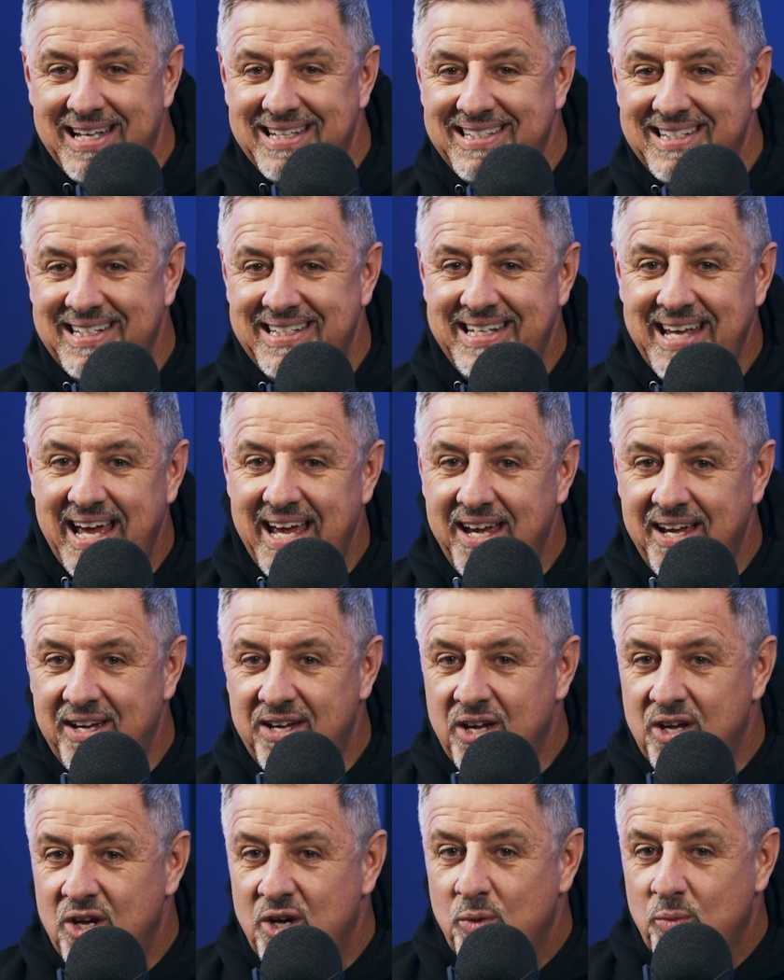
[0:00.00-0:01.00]
And
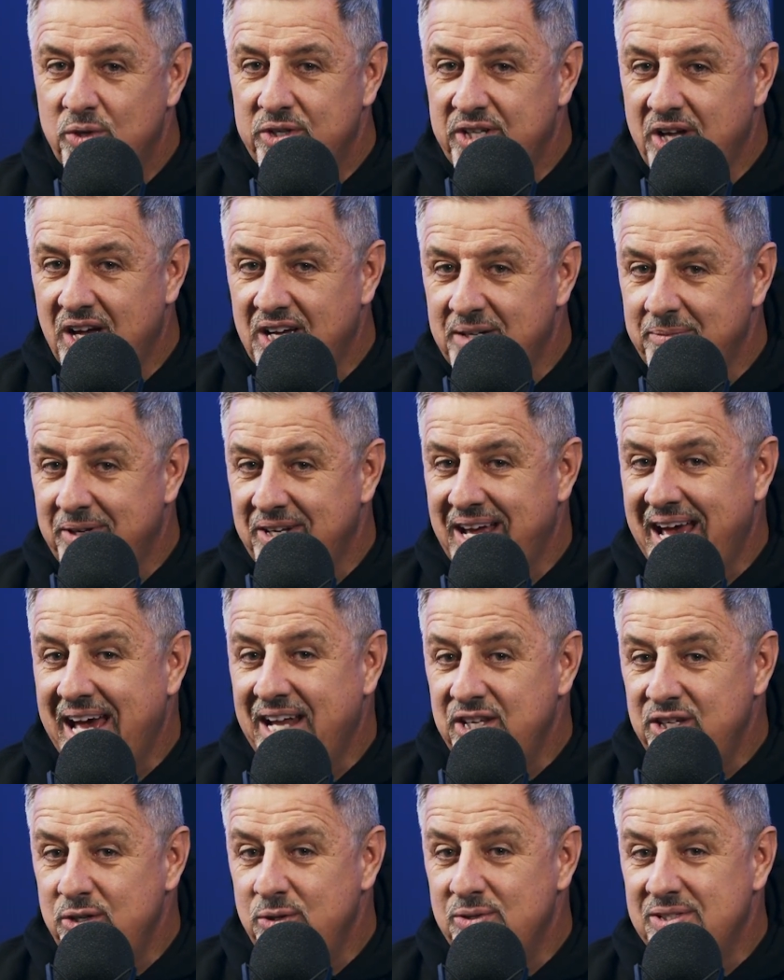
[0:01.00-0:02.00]
today we're talking about how
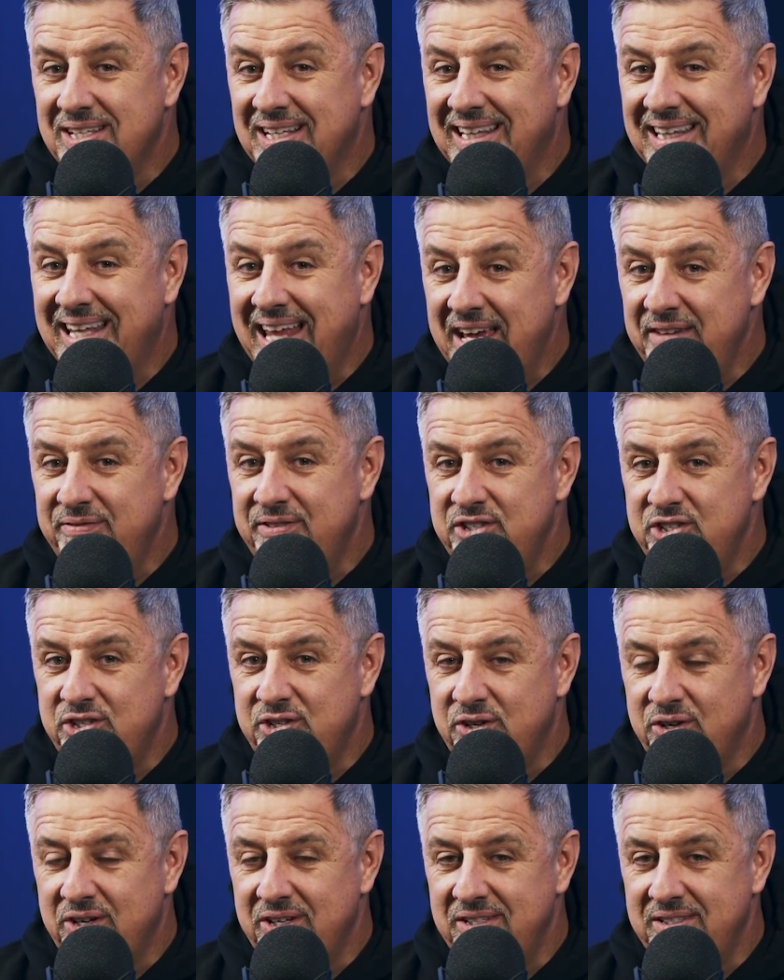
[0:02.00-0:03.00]
to use life
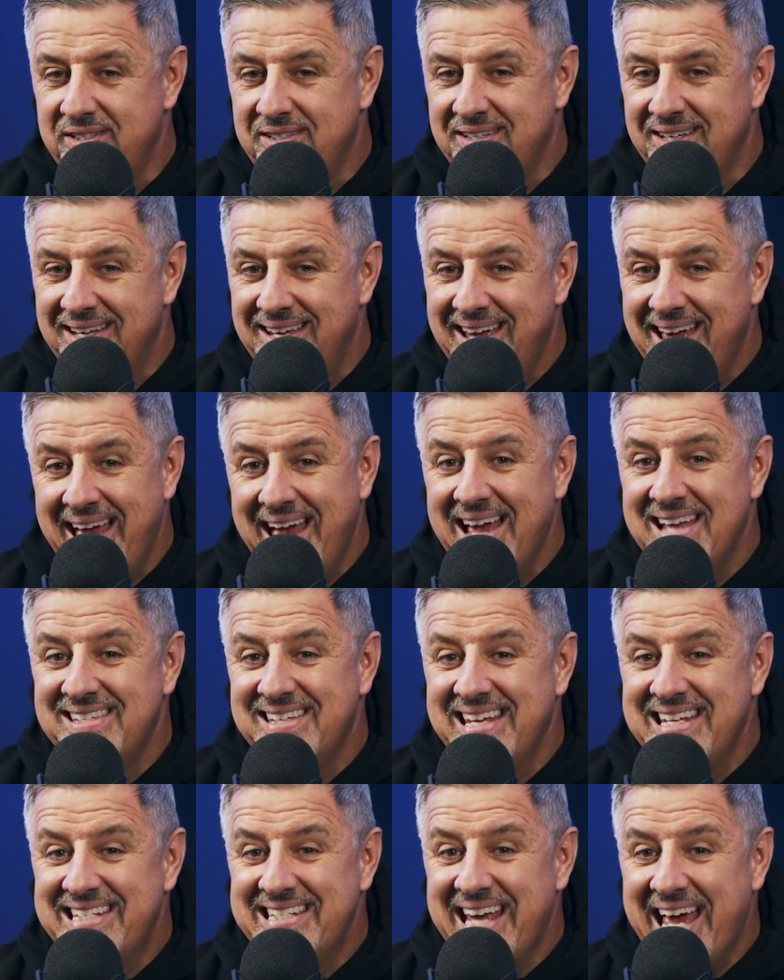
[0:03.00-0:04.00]
insurance as
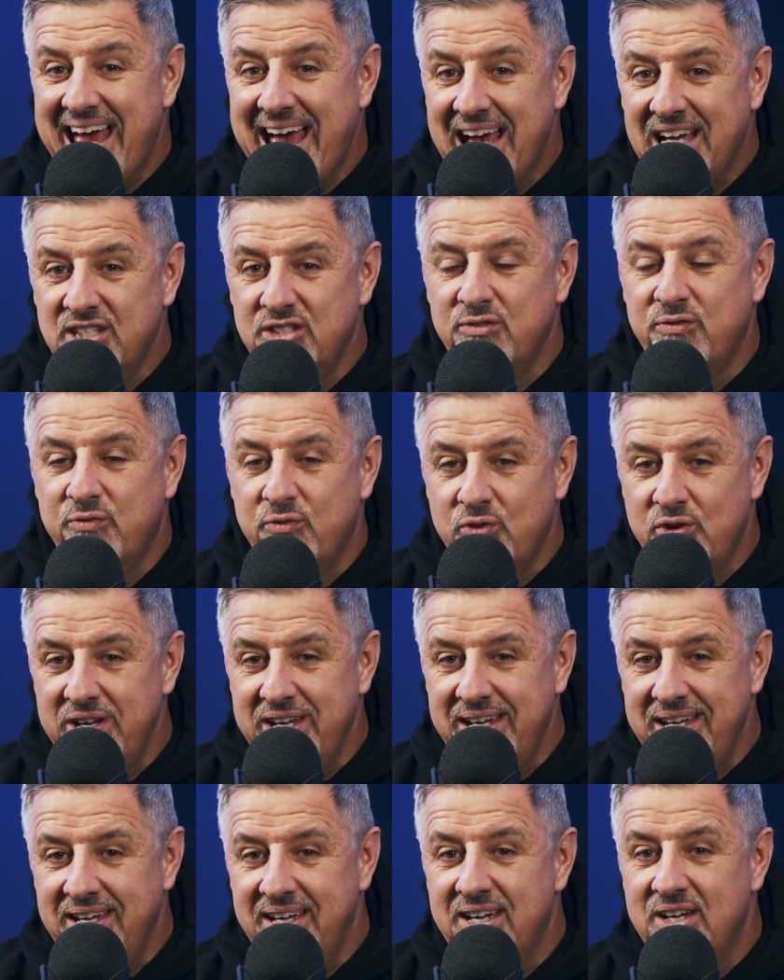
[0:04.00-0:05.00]
a
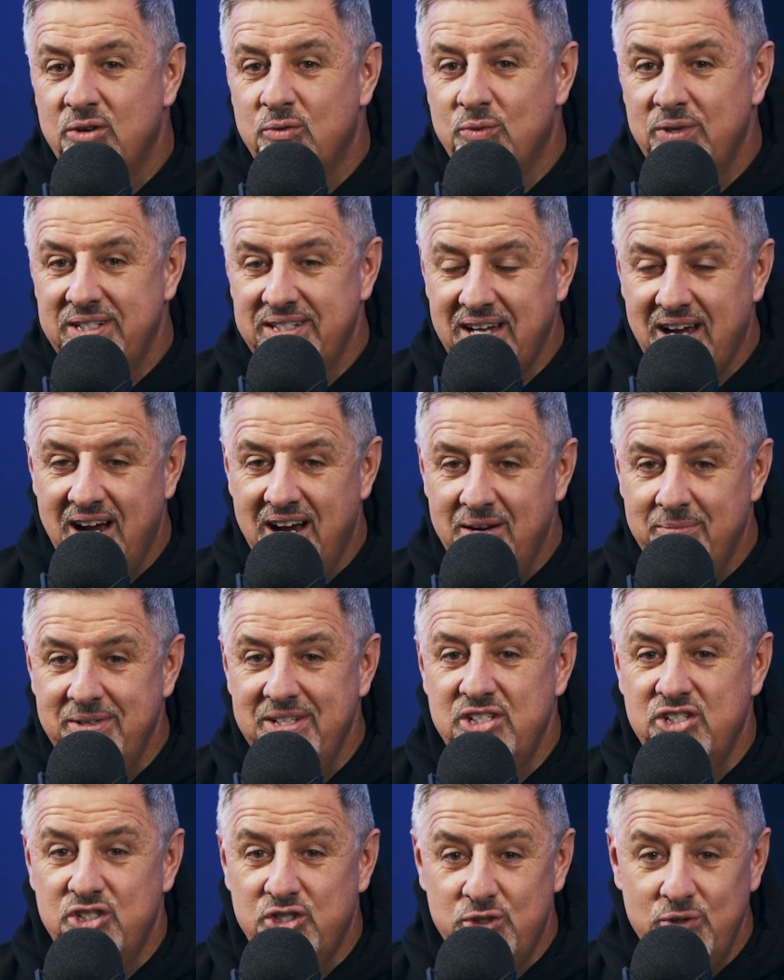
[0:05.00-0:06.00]
tax-free
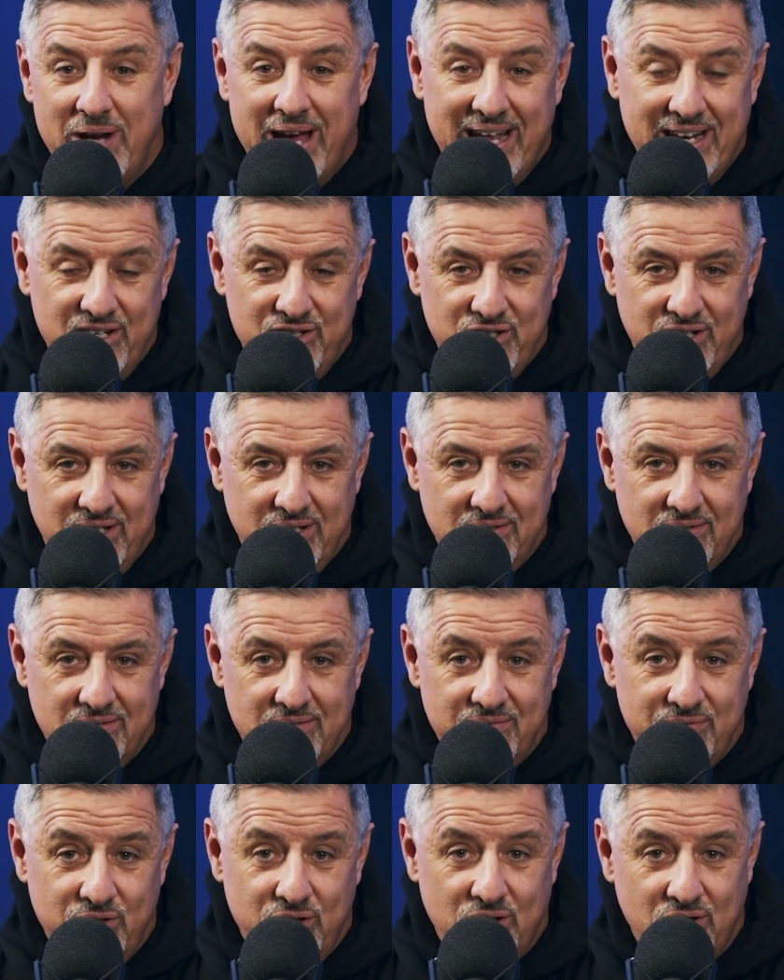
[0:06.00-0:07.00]
retirement strategy
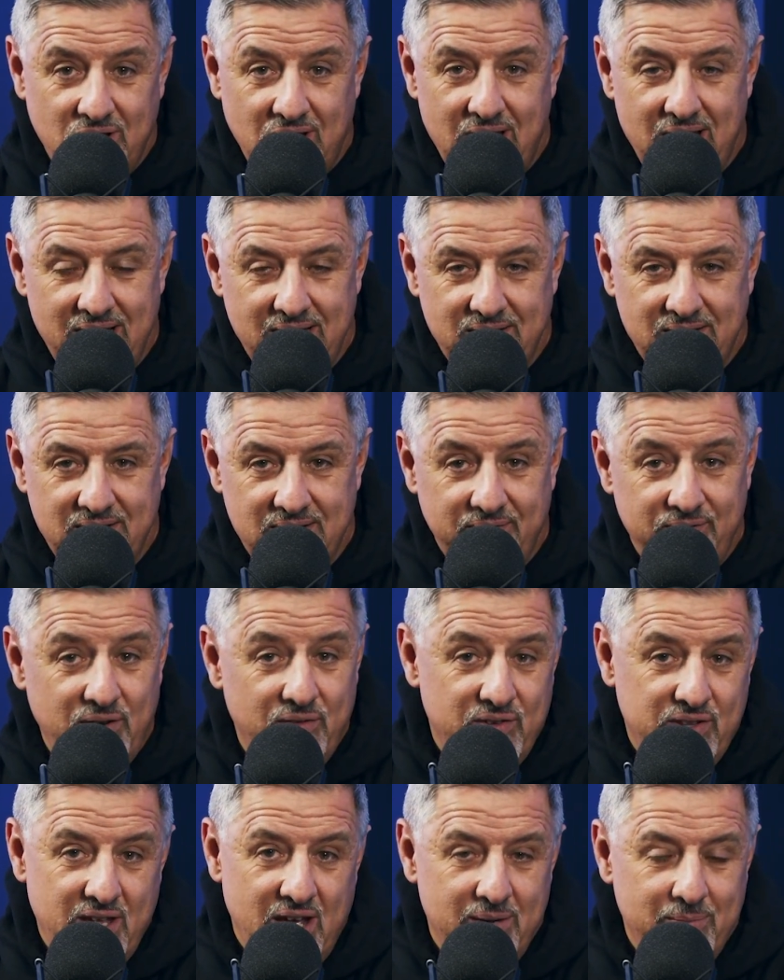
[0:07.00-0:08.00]
for your clients. Have you
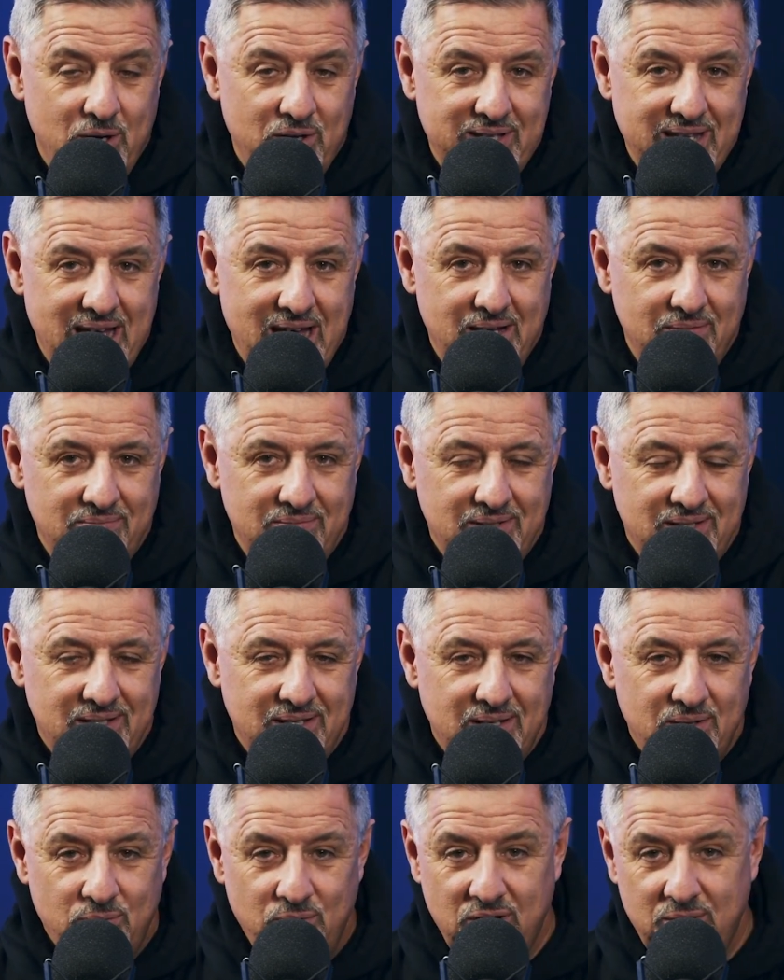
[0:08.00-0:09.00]
ever thought about that?
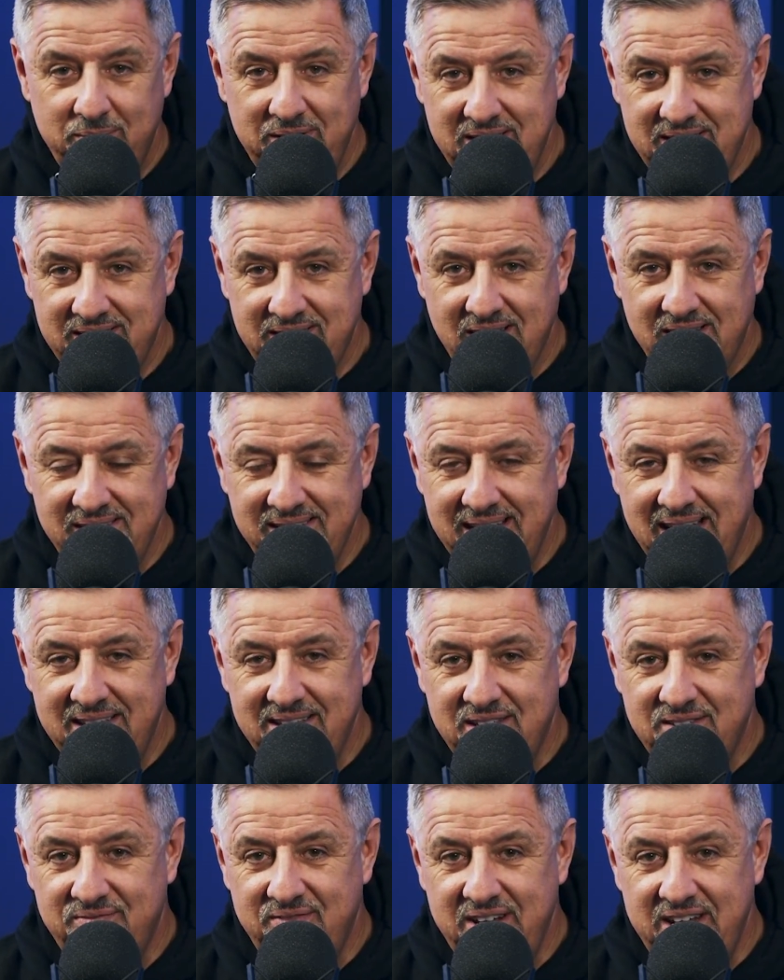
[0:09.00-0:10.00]
We're going to be discussing that in
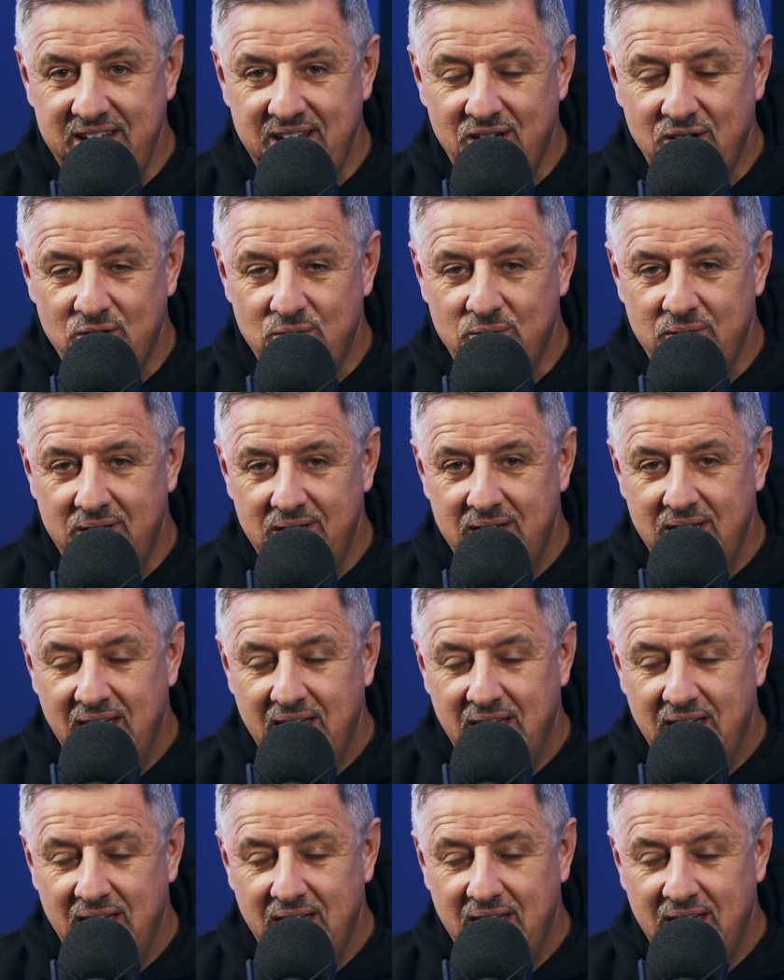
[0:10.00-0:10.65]
this video.